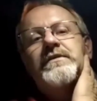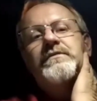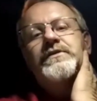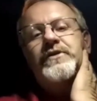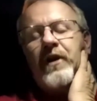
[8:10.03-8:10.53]

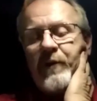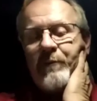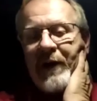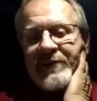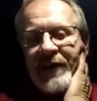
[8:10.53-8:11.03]
was started
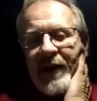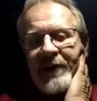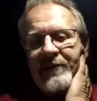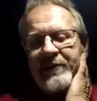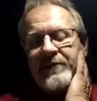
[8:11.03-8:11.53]
by
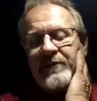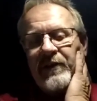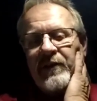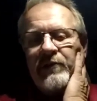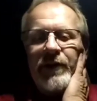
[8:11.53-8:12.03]
scientists in a
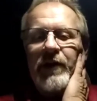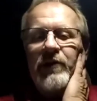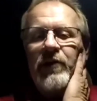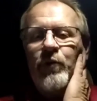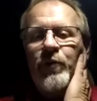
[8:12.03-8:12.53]
little town
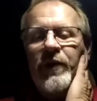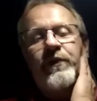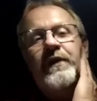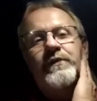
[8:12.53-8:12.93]
called Wytheville,